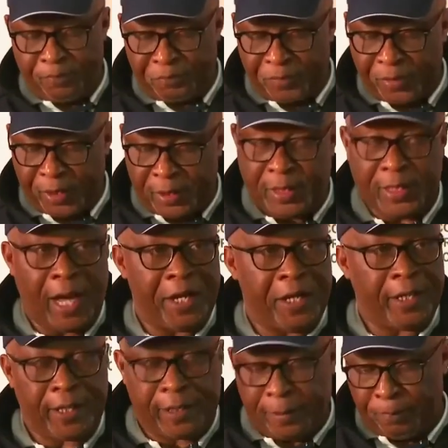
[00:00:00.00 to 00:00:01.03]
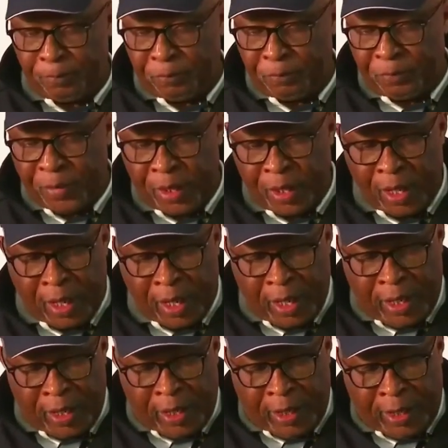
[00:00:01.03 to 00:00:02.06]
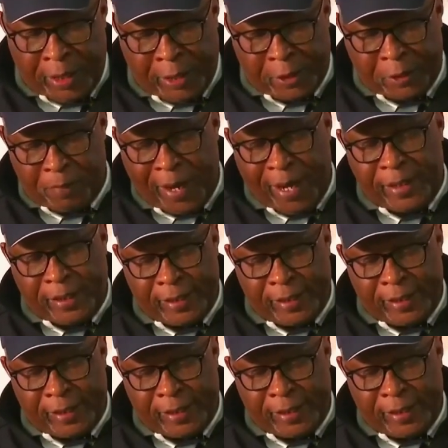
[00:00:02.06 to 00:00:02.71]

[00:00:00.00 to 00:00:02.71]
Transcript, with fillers: days of the announcement of results